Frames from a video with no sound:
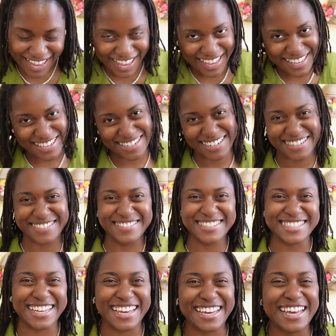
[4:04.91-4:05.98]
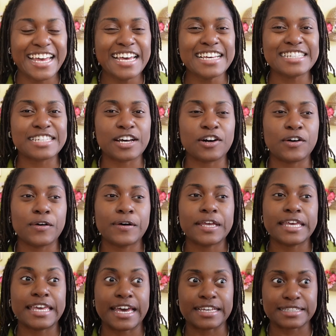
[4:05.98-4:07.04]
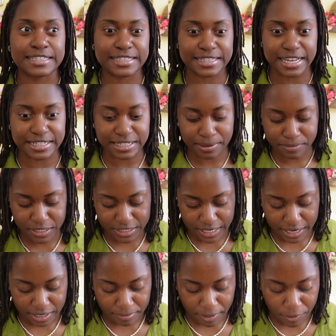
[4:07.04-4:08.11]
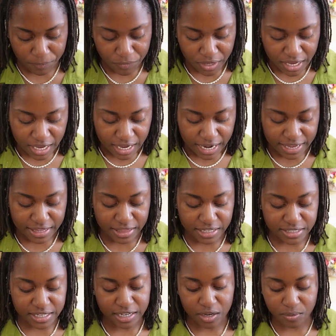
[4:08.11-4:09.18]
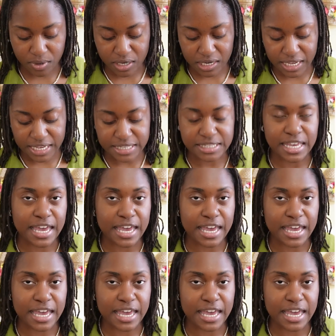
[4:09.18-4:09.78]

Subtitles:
You know what I'm saying? So yes, that's what I'm excited about. And then the second one is